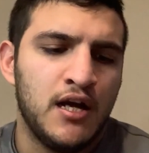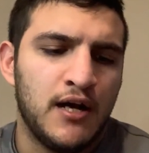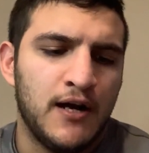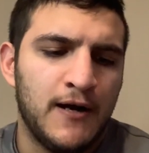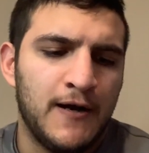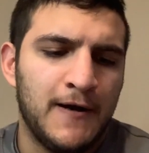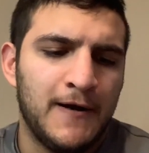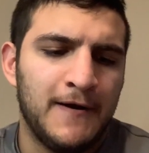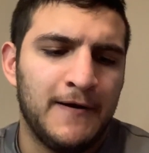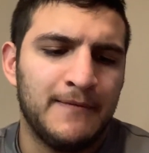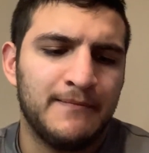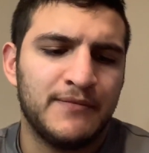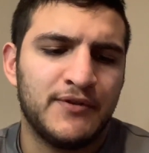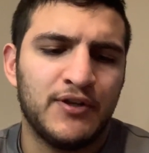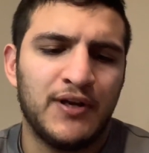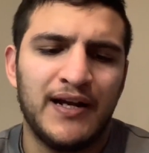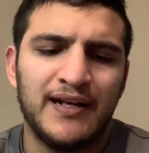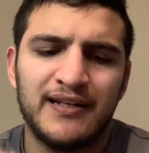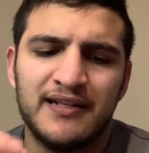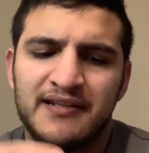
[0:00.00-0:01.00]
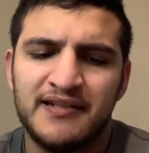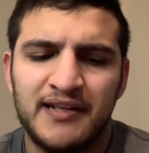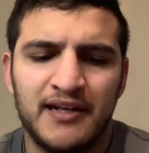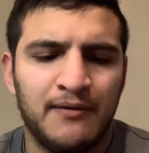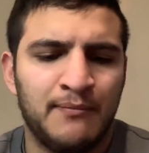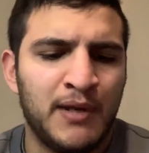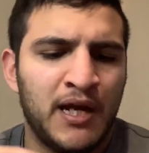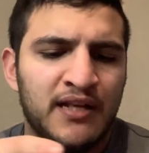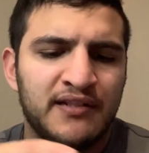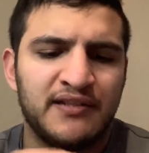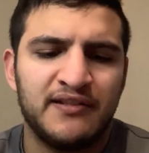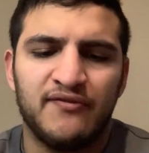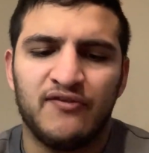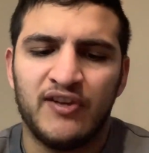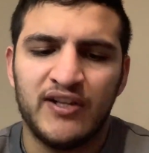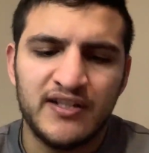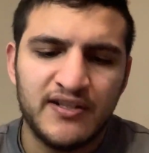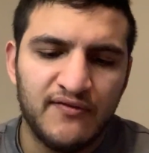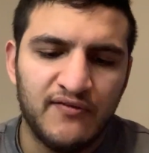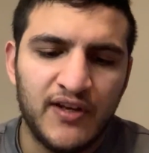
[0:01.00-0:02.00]
Um, so I can see him at
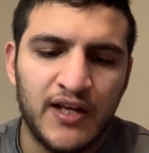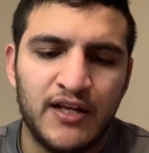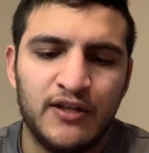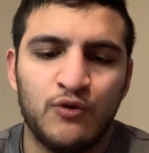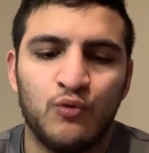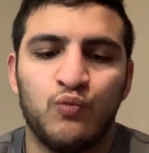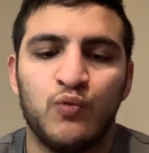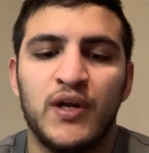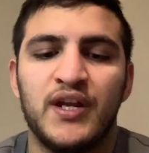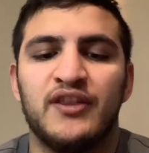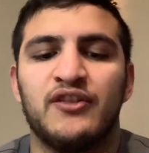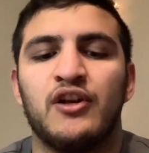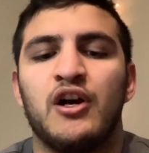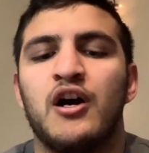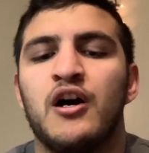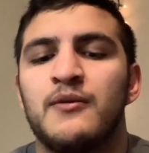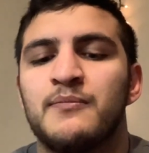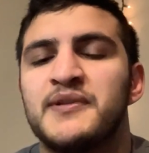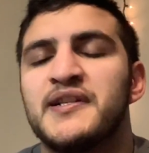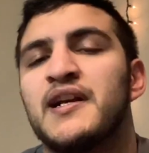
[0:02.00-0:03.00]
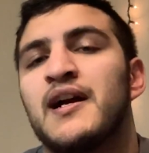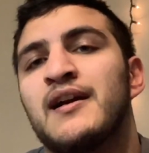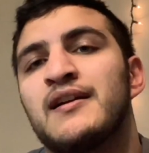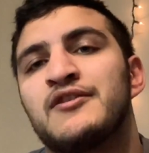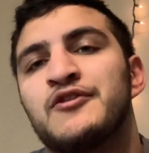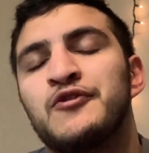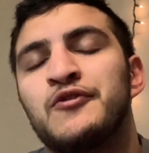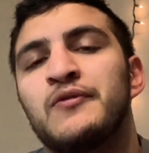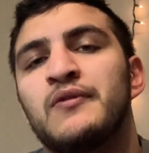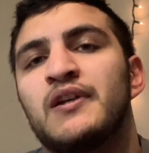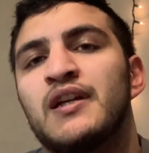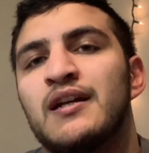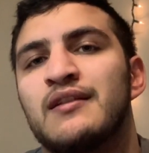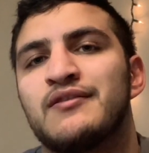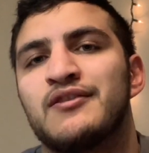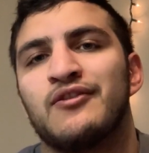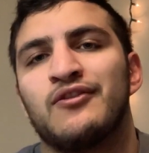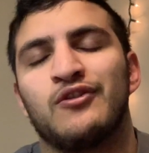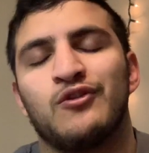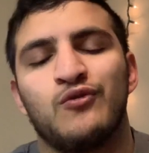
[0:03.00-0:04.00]
defensive end with upside to get
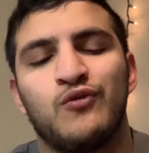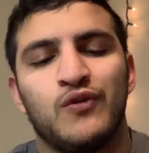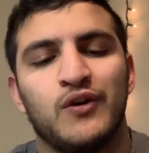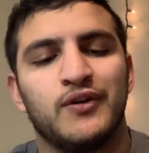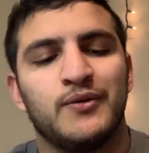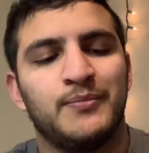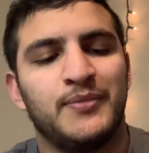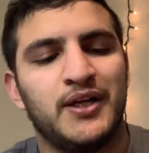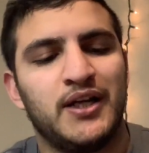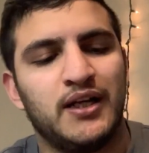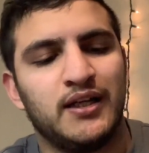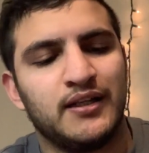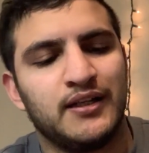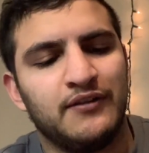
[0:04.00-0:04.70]
to the quarterback.